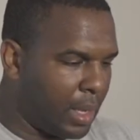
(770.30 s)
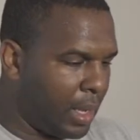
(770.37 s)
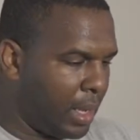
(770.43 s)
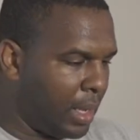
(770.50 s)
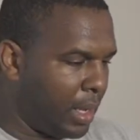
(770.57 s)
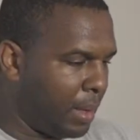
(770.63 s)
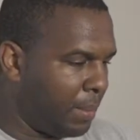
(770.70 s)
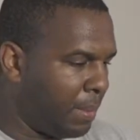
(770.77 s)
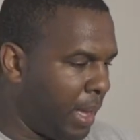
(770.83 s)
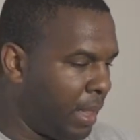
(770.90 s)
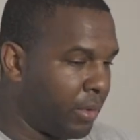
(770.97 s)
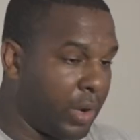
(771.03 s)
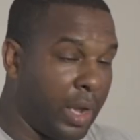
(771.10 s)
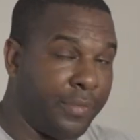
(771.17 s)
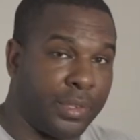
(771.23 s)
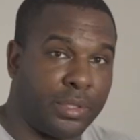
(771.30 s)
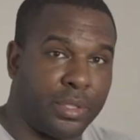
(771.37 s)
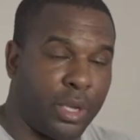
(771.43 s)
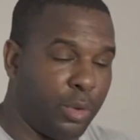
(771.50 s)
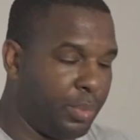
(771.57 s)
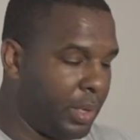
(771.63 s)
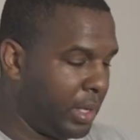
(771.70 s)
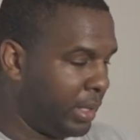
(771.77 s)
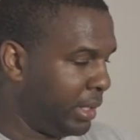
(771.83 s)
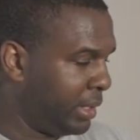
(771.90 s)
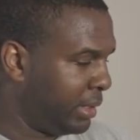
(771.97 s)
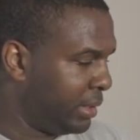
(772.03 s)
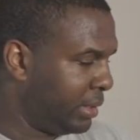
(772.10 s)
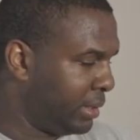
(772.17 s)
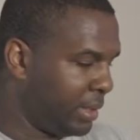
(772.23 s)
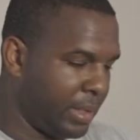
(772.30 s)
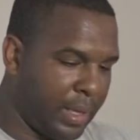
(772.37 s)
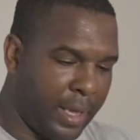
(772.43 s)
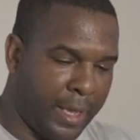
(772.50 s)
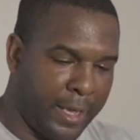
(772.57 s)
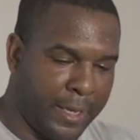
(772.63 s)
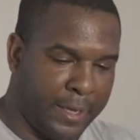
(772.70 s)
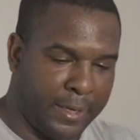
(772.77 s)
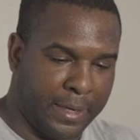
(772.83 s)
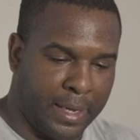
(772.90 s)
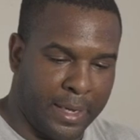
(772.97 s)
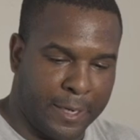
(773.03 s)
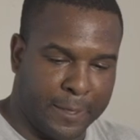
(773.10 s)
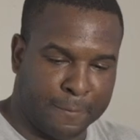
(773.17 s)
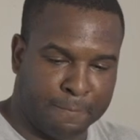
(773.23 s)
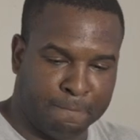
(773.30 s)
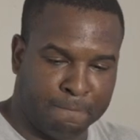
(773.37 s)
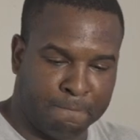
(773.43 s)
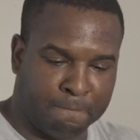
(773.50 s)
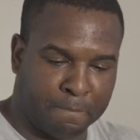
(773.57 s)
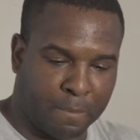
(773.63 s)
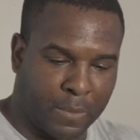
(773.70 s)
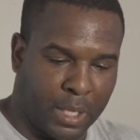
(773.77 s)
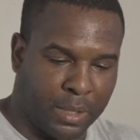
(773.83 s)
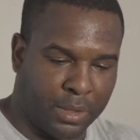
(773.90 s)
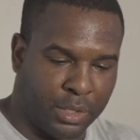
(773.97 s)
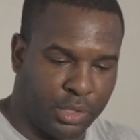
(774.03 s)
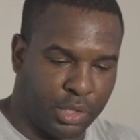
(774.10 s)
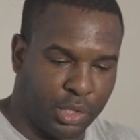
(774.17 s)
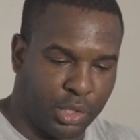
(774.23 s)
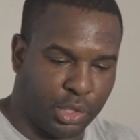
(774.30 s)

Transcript: holographic scope on it, and this